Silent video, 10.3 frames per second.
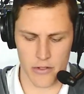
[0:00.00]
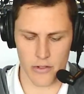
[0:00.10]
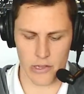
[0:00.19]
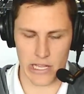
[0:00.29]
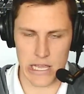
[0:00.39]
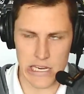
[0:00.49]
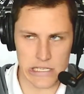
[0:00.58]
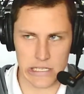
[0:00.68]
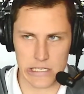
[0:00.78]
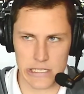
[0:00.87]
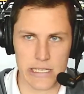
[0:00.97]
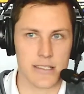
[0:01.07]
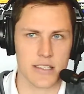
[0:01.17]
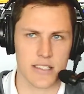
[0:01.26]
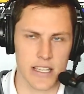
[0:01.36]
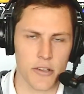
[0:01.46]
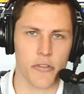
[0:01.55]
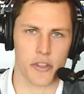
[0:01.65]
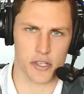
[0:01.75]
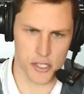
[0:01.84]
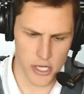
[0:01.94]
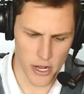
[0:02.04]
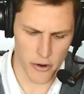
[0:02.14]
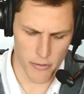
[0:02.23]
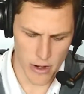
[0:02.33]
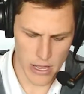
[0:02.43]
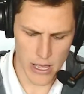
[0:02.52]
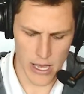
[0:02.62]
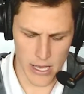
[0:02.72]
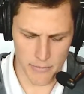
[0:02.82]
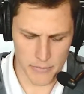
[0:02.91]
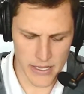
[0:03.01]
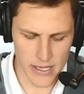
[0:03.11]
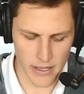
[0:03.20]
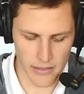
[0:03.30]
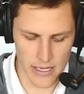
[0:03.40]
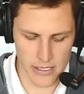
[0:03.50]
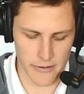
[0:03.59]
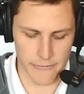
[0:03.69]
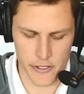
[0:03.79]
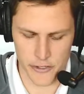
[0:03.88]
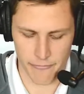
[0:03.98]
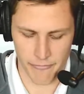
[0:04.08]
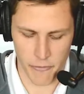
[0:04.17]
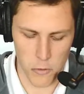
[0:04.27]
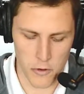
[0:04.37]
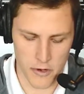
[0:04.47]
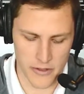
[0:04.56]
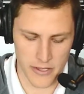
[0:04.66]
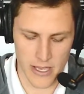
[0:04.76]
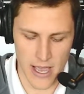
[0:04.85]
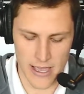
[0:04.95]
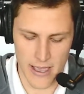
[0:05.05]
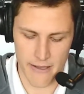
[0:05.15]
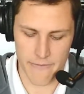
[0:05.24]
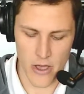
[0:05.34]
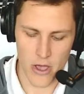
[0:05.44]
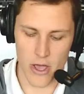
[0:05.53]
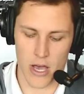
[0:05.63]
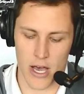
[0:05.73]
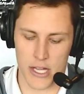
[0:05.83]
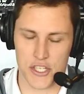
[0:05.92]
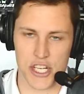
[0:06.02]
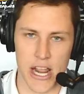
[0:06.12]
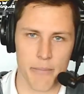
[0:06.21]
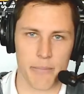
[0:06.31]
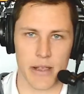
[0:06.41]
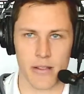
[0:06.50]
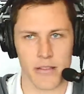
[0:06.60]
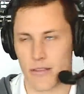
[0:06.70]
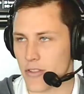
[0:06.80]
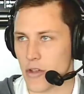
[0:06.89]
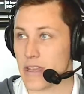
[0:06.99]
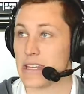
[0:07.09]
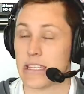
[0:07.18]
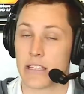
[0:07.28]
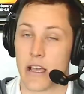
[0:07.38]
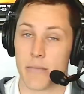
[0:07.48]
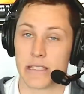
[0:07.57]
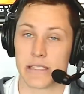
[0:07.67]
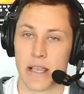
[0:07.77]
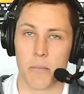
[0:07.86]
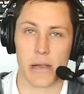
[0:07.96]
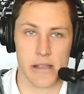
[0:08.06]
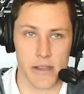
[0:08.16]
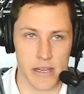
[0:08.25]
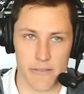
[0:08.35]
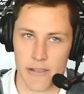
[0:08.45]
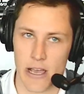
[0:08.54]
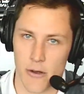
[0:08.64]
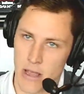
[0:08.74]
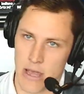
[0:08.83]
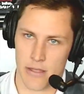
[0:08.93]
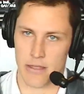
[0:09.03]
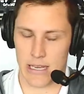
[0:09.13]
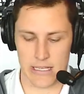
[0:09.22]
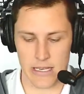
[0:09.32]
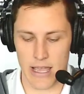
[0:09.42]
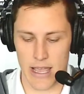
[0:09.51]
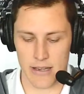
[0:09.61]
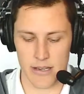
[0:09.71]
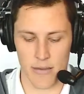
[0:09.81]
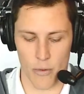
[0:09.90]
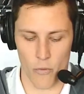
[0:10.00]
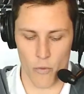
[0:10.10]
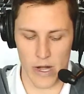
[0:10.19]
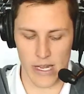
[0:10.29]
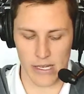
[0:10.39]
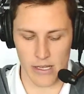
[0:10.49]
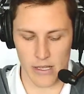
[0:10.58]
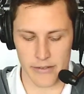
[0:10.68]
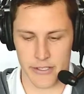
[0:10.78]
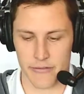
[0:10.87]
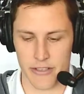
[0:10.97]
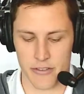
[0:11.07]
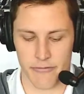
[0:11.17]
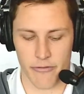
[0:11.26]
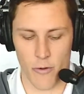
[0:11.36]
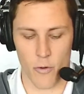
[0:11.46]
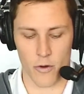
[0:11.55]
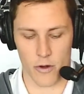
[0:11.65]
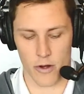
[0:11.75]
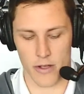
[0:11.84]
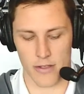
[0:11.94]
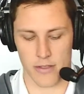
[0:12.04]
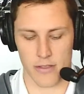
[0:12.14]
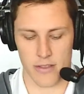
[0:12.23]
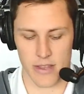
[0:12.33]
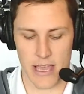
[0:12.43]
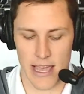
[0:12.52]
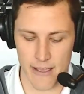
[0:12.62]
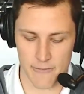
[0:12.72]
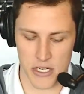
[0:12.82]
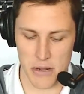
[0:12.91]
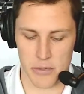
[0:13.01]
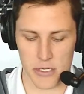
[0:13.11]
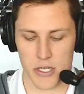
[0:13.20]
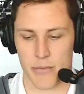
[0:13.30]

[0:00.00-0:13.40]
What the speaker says: Quinta did steal the show, being the Division IV CIF champions. Even though they did come in second place in DVL, they did end up winning Division IV CIF championship.